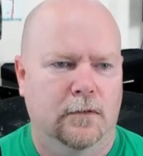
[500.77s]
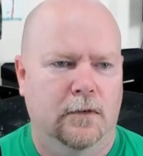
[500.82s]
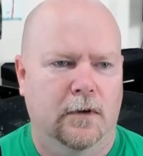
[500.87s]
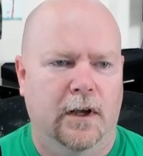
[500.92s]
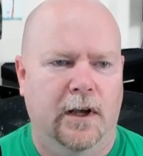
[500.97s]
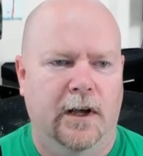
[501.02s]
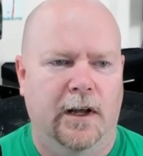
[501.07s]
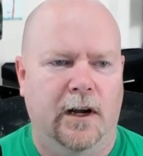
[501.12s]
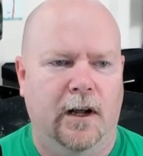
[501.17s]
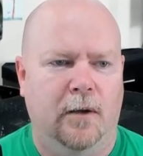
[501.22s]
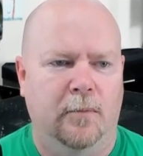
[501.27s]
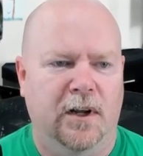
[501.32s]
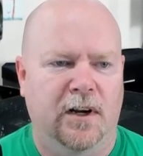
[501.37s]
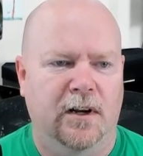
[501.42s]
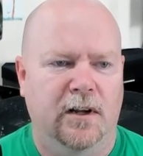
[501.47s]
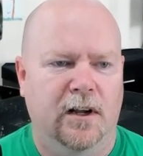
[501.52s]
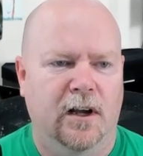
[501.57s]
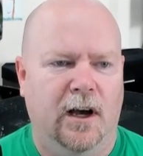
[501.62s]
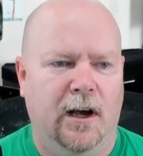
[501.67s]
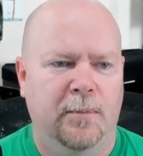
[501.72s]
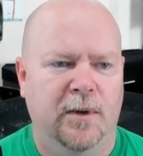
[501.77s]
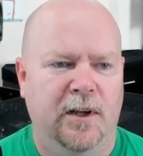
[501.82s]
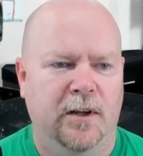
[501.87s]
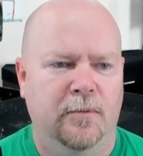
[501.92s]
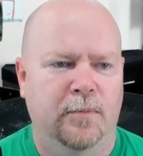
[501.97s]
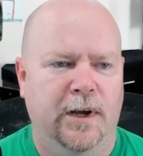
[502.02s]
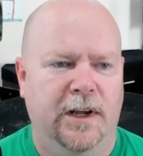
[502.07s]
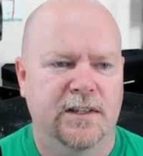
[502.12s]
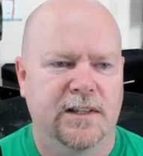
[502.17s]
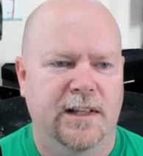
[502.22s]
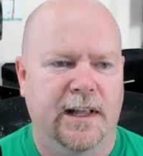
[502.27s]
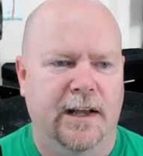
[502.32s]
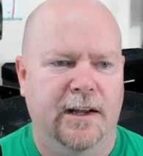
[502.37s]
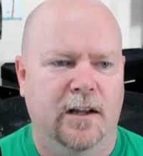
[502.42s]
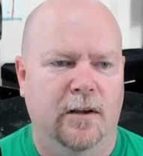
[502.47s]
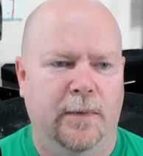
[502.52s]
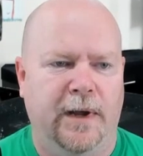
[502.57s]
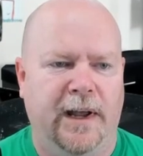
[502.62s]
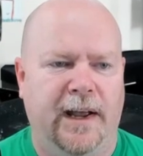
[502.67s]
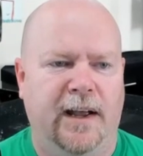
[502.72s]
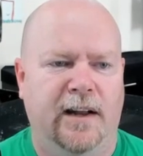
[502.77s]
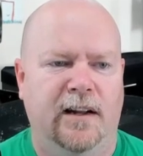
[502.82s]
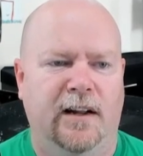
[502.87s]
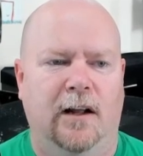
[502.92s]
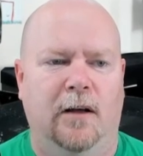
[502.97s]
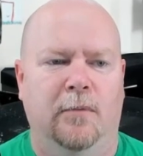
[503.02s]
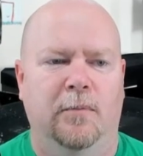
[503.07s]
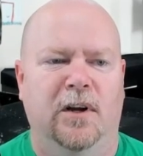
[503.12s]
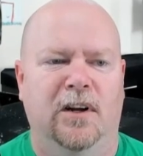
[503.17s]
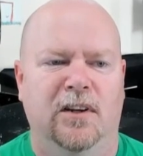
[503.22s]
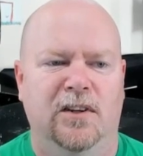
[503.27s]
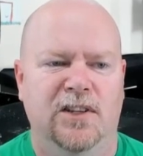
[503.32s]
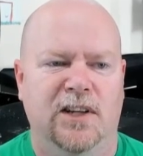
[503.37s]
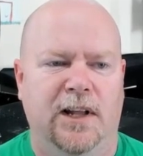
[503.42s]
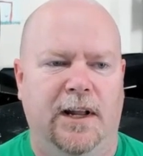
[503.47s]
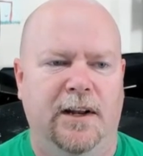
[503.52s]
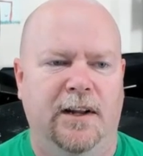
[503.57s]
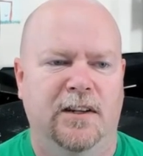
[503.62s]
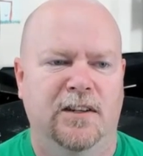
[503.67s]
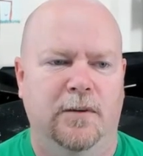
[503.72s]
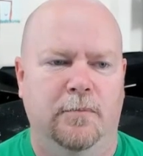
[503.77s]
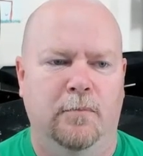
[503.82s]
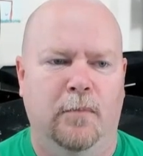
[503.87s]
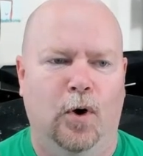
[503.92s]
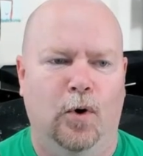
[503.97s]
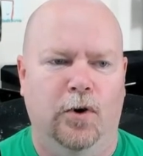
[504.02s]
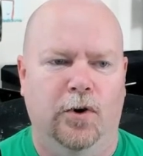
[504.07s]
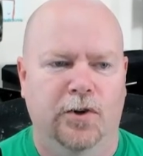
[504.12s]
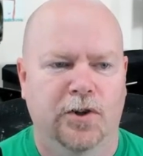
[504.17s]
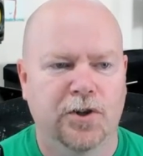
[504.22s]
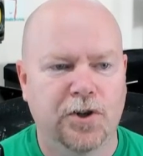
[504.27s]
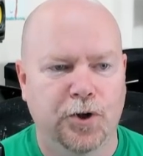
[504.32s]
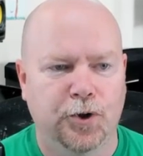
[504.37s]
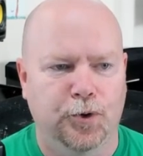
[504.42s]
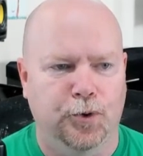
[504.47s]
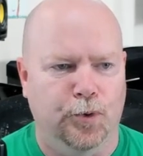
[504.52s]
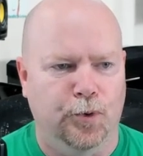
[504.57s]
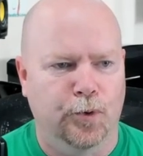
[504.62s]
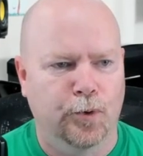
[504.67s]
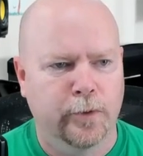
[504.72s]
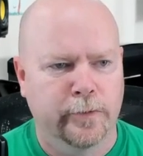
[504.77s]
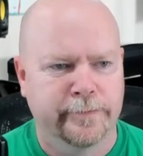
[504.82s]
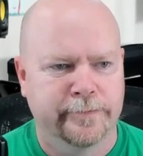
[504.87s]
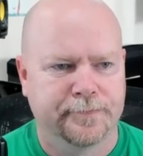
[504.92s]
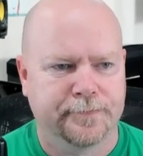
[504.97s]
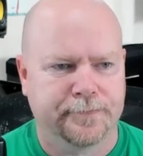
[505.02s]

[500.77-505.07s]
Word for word: And I'm going to copy and paste that command, and I'm going to send it to motor 2.